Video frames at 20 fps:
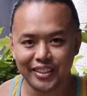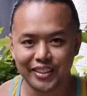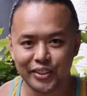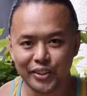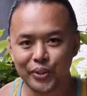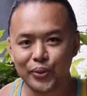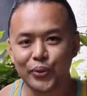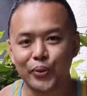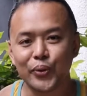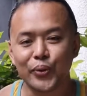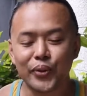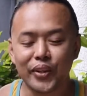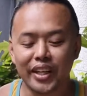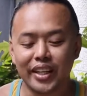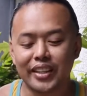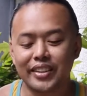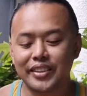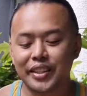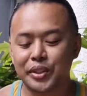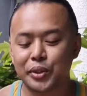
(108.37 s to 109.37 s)
to
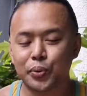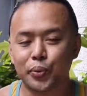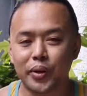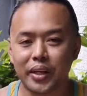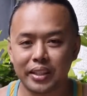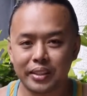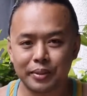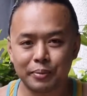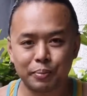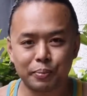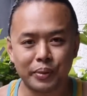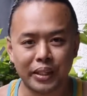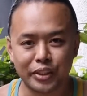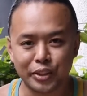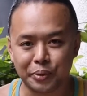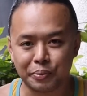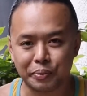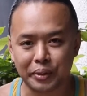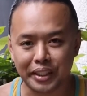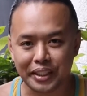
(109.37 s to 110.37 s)
this one
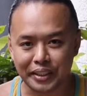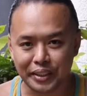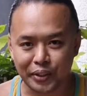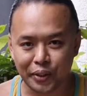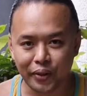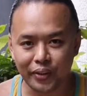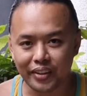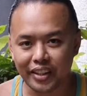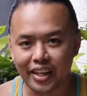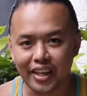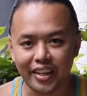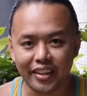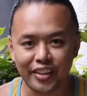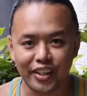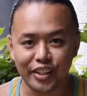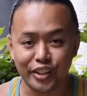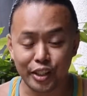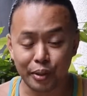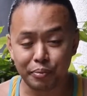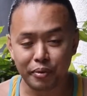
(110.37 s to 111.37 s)
special place called the
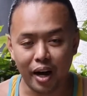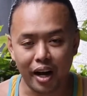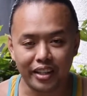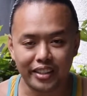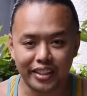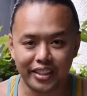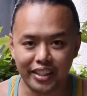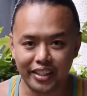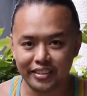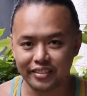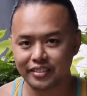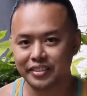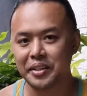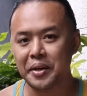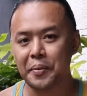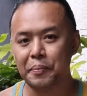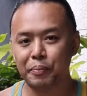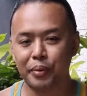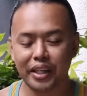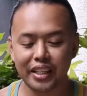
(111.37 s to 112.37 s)
Indian subcontinent,
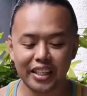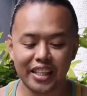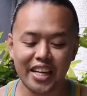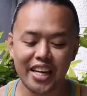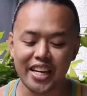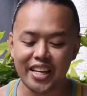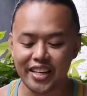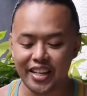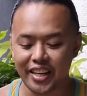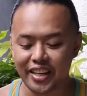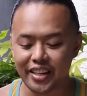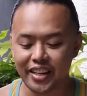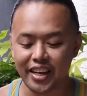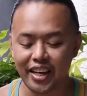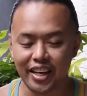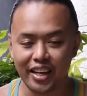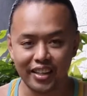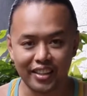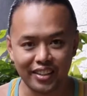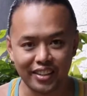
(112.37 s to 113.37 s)
mainly in
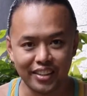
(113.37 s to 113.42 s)
India.